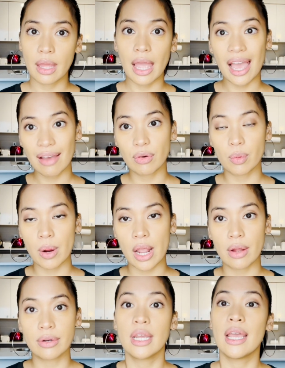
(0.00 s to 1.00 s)
have
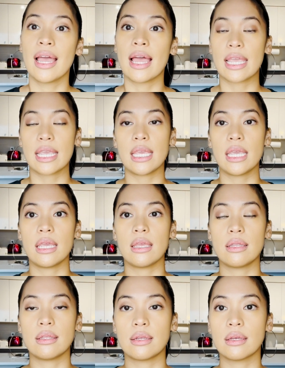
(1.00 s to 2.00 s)
around
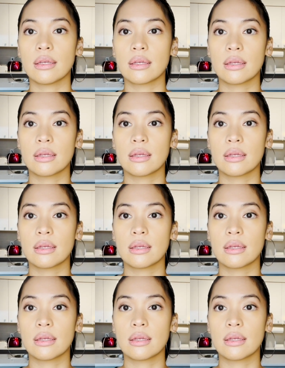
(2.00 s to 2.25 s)
in